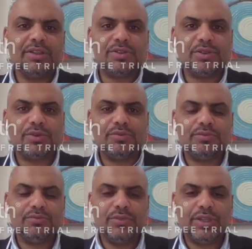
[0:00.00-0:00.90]
So
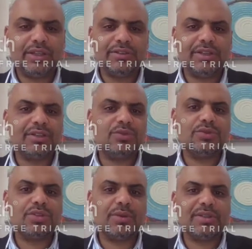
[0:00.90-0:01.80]
we can take
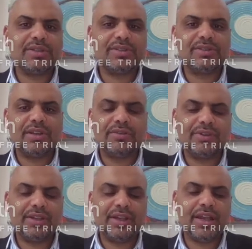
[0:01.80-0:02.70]
2 tablets
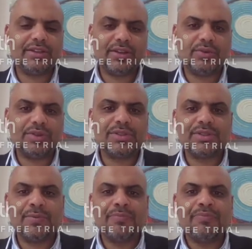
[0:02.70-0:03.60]
every 8
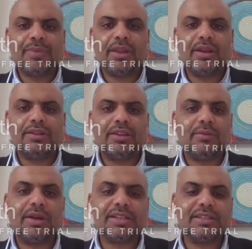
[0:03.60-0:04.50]
hours, and
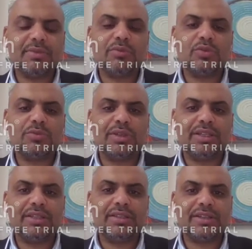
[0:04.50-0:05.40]
the maximum would
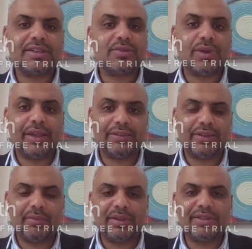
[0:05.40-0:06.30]
be 6 to 8.